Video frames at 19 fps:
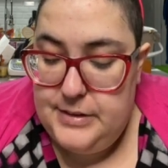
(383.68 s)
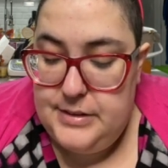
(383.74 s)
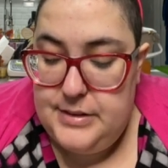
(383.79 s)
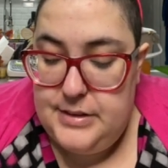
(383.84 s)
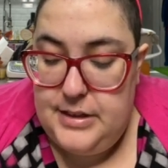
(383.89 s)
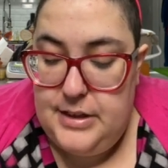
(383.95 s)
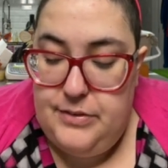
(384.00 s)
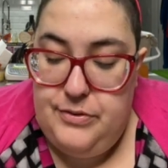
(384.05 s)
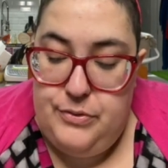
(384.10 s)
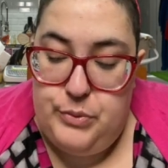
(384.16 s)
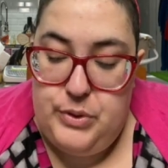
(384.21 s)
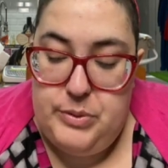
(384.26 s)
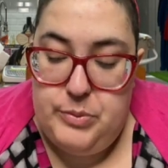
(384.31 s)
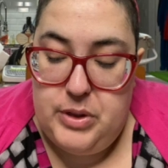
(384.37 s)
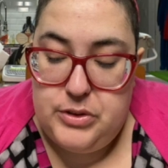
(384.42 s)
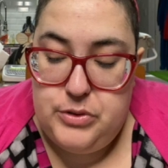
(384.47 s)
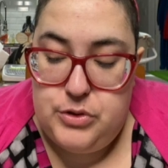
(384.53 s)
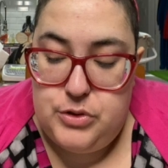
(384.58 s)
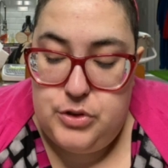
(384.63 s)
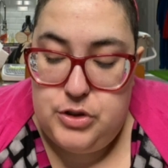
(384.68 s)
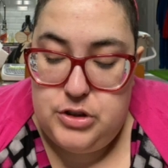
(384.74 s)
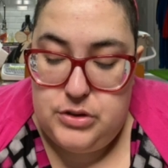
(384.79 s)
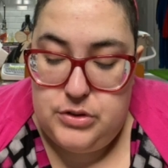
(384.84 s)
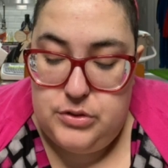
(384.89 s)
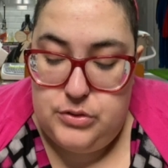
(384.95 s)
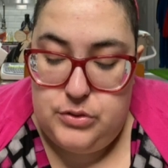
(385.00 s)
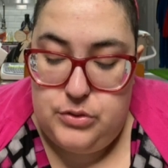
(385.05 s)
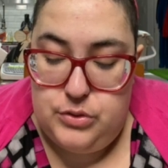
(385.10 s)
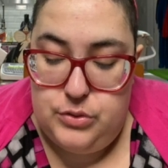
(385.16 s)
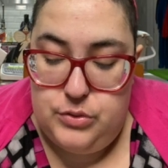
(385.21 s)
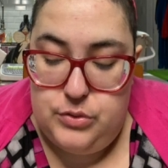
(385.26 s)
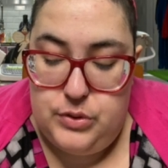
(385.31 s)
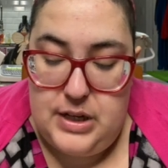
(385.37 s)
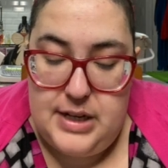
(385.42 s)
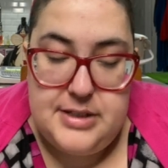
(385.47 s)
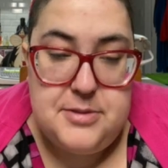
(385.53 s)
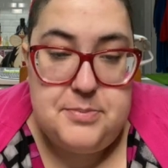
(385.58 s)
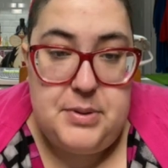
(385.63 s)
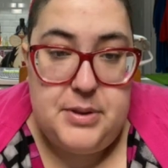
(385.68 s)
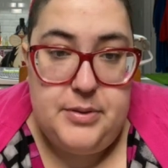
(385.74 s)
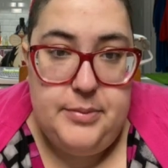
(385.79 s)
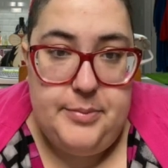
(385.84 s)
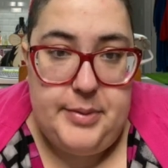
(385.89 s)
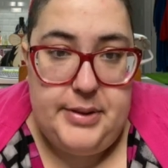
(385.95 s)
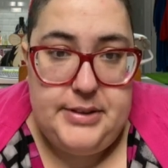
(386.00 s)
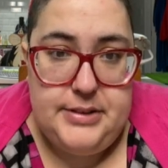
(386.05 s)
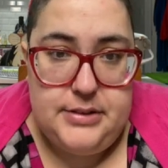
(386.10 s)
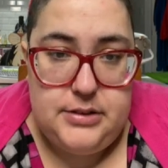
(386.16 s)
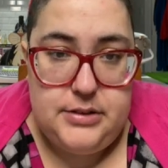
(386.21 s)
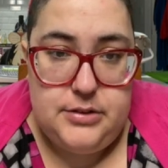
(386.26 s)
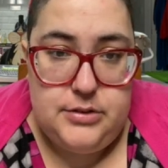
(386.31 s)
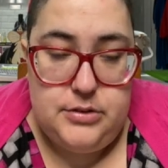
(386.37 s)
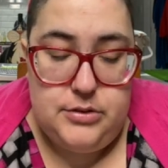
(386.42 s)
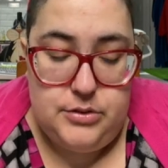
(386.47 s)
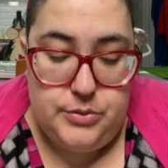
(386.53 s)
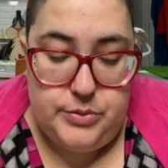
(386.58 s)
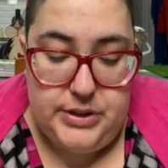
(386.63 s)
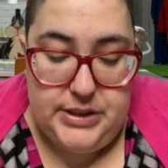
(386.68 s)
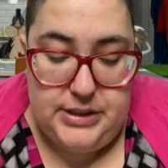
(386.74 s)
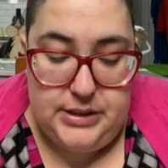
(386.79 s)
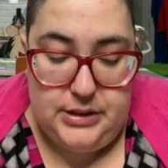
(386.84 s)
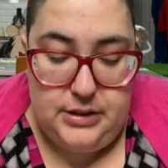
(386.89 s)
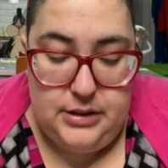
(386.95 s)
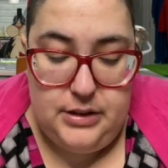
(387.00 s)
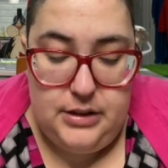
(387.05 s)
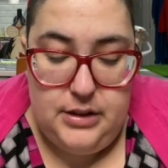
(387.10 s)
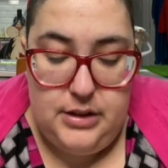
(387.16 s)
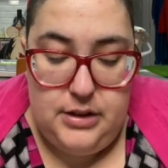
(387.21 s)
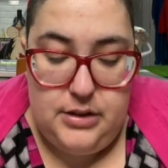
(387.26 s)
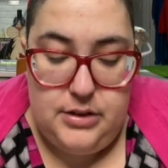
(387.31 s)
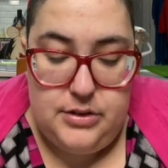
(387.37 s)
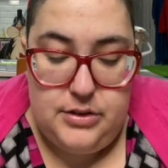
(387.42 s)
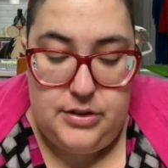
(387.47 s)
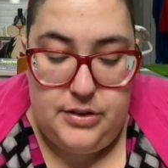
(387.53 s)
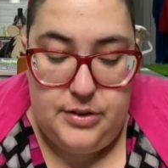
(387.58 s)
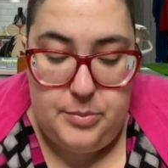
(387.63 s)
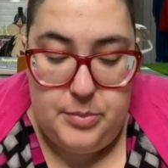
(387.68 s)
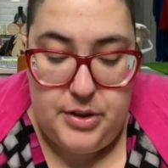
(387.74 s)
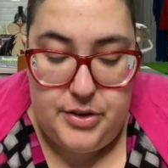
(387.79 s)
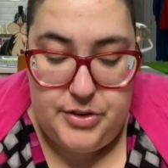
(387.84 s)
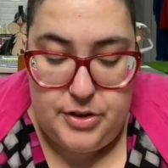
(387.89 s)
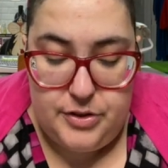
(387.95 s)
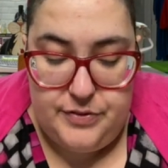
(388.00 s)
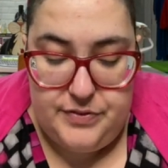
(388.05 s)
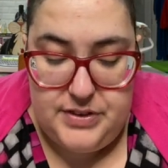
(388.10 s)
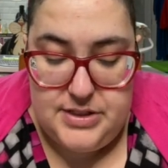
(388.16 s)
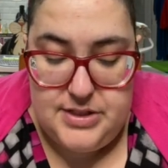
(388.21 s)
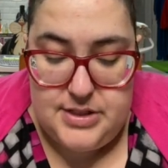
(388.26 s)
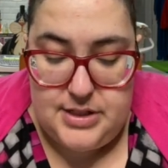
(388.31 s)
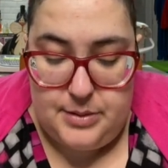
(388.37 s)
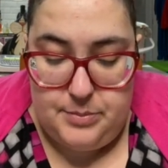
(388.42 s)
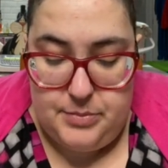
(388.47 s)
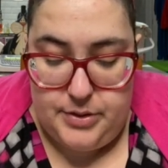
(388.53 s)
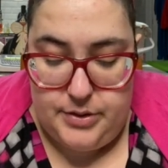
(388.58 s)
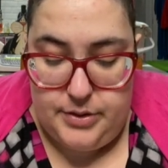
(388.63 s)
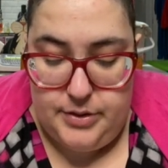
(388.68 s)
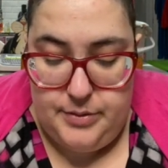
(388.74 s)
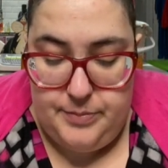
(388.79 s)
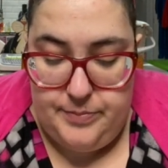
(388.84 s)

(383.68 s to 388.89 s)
If we want to experiment during the month of December,